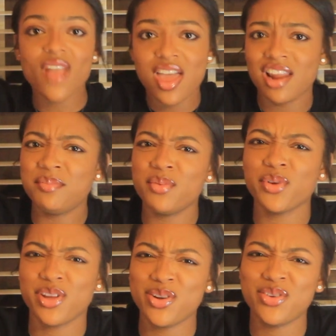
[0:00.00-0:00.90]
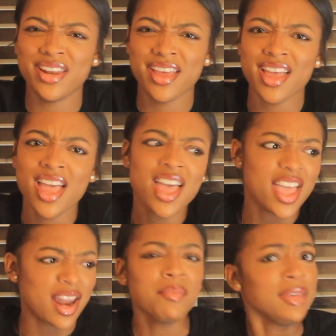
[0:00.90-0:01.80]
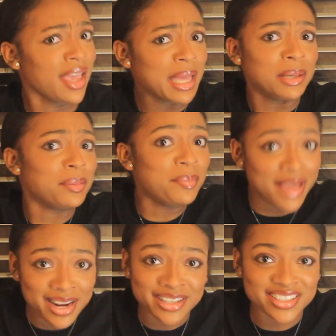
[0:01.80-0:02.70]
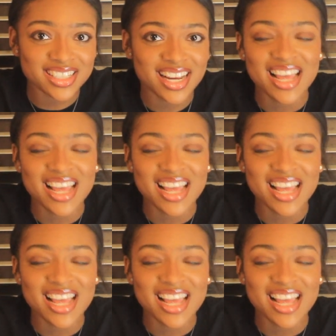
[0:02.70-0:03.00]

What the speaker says: and I've been working on that, and I'm getting better.